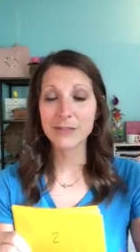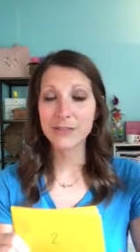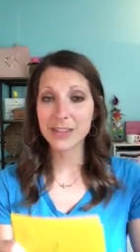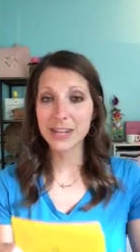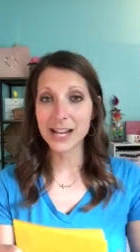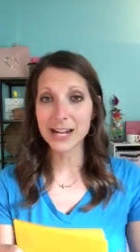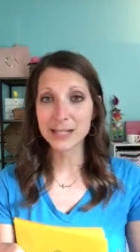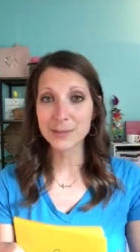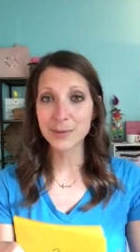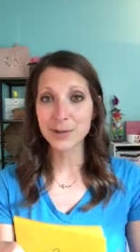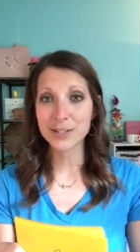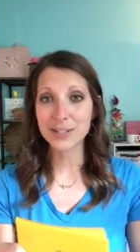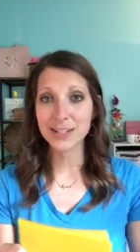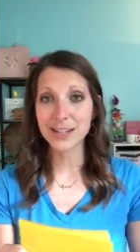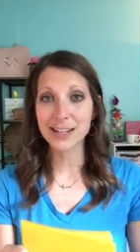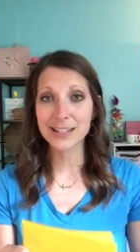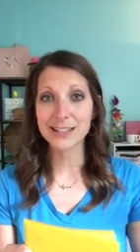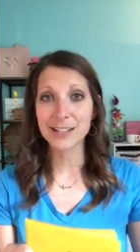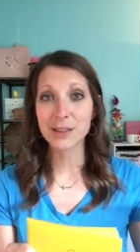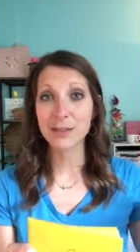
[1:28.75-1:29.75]
If the next
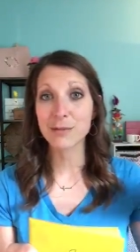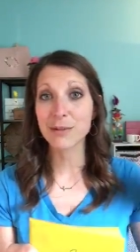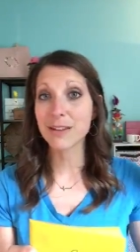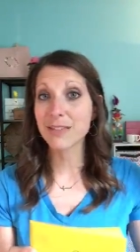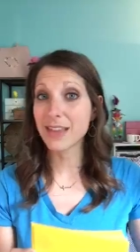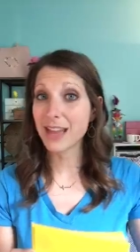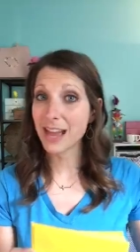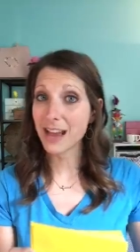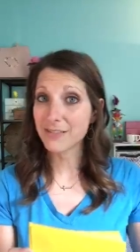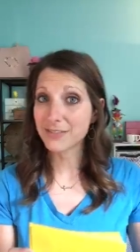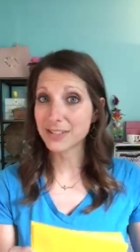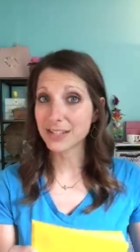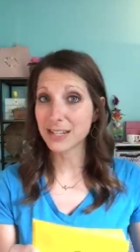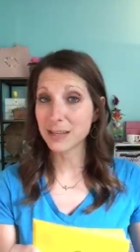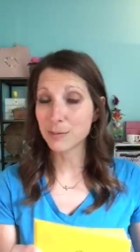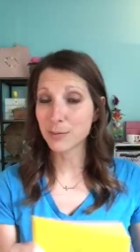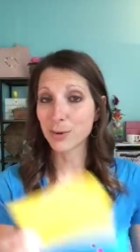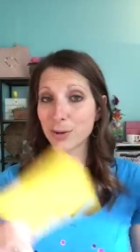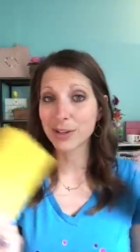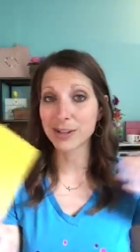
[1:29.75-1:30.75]
person gets a 3, they have to
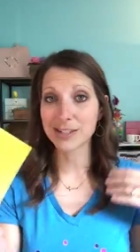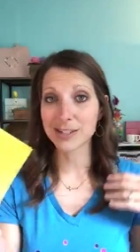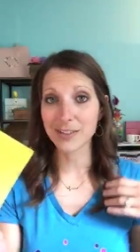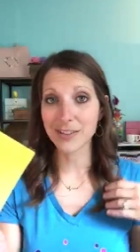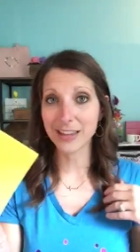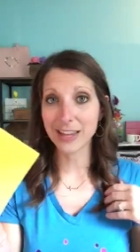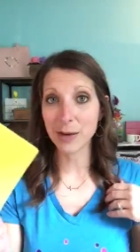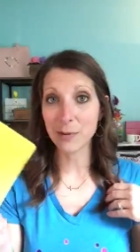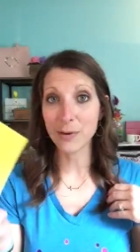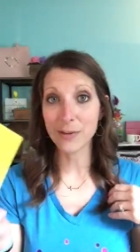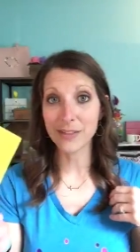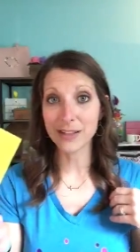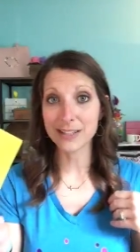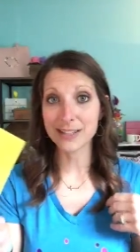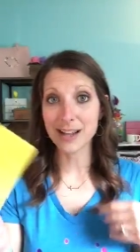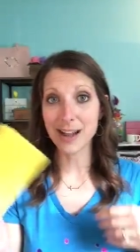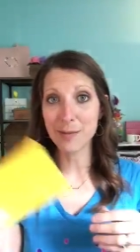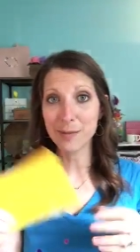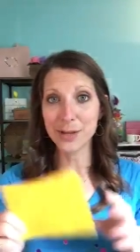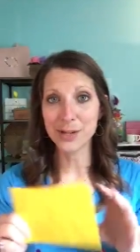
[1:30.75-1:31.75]
keep rolling till they get one
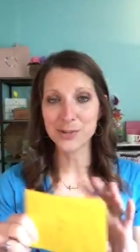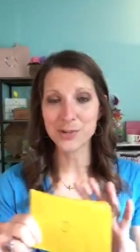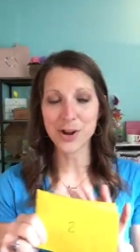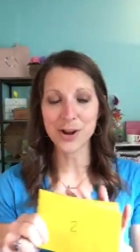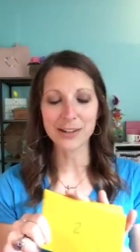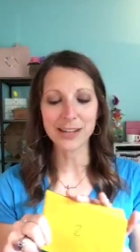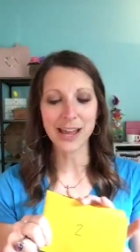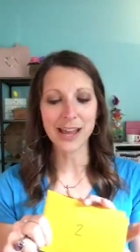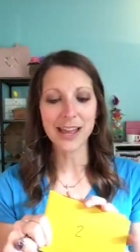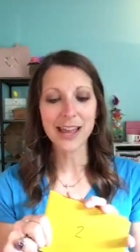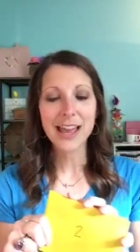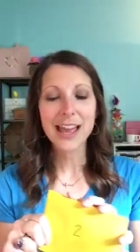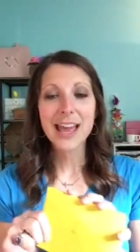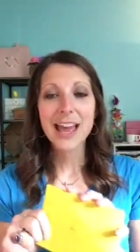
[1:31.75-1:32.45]
that's not been drawn yet.